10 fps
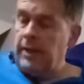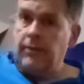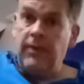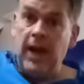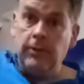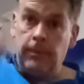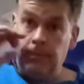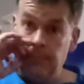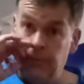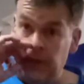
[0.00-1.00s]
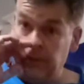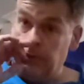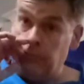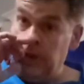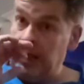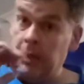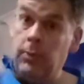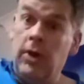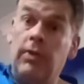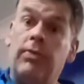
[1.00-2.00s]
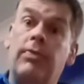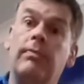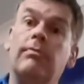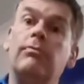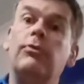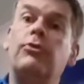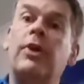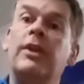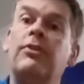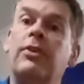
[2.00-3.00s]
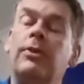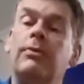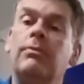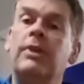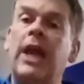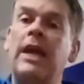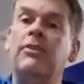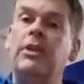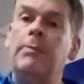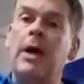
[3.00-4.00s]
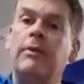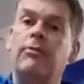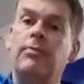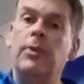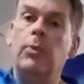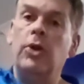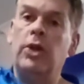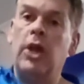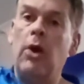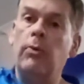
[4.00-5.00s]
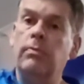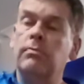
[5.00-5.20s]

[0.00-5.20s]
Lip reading: the final thing that's really worth trying to get into your mind from the word go